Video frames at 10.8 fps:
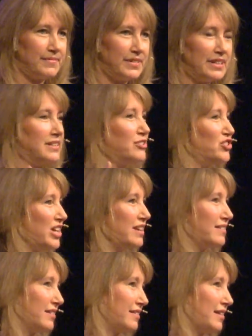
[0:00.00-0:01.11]
This is
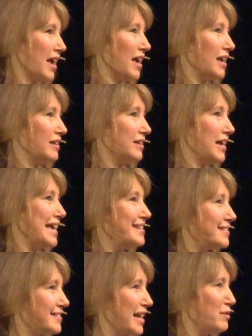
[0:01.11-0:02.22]
Jesus saying, he
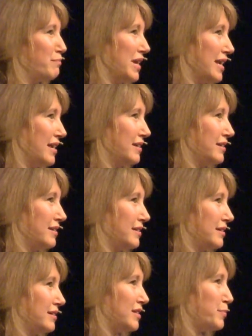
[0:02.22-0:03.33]
sent me
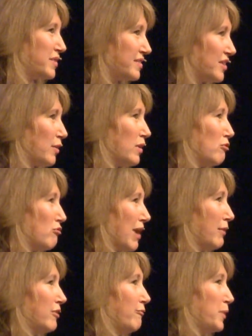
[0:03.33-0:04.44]
to bestow a
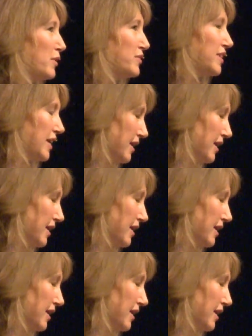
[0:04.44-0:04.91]
crown of beauty